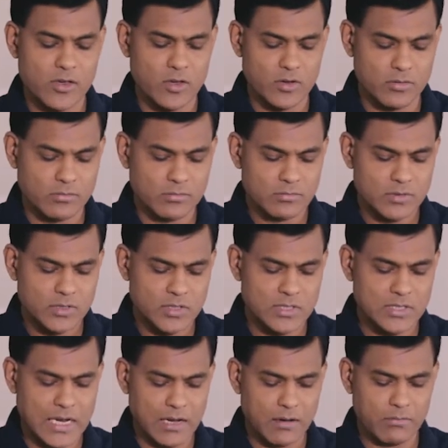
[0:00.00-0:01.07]
you
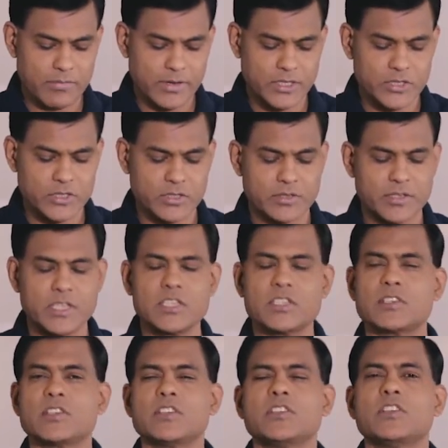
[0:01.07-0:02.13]
salvation.
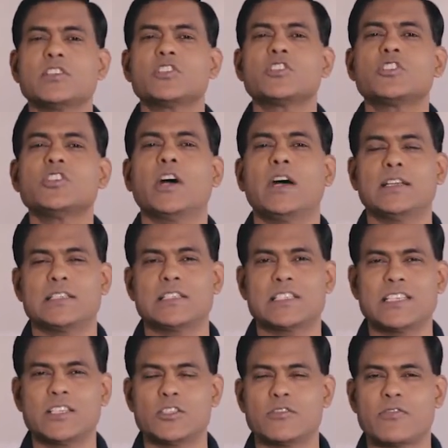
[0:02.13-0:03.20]
He's, he's just,
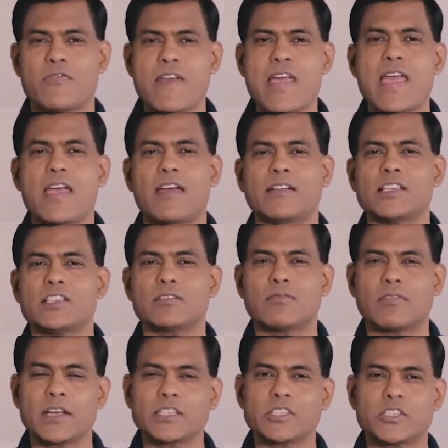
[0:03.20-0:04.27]
he's fair, he's
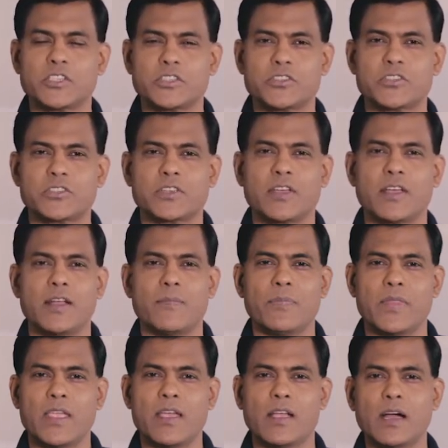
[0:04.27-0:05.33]
righteous.
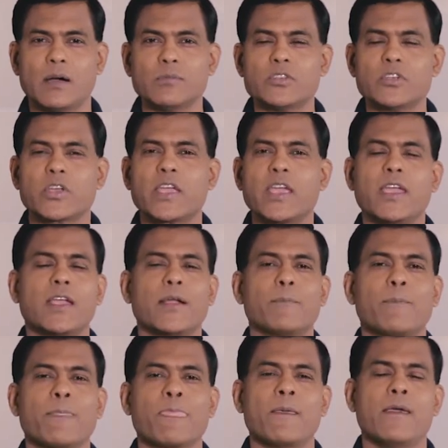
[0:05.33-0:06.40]
Here comes your king.
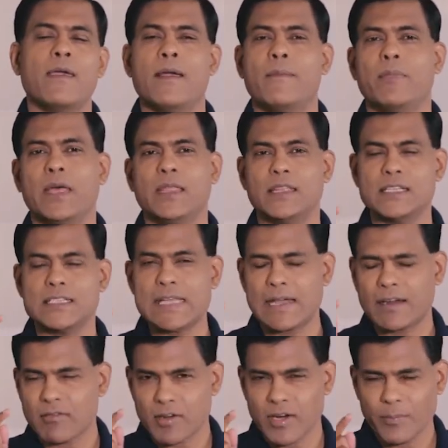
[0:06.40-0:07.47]
And then
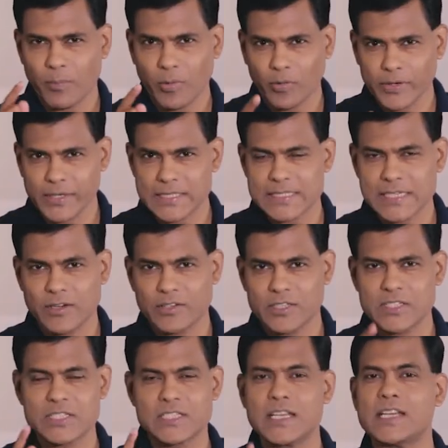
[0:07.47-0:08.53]
Zechariah points out
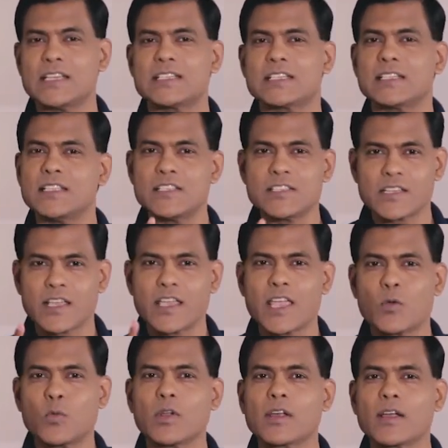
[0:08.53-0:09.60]
and says, This
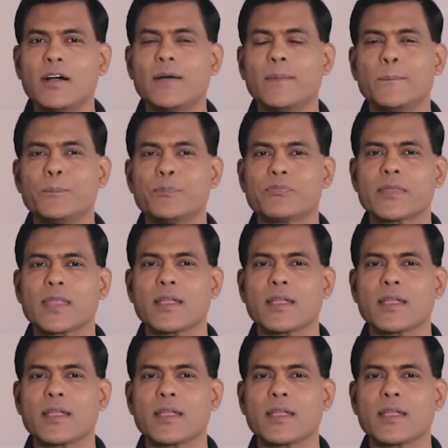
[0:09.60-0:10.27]
king will come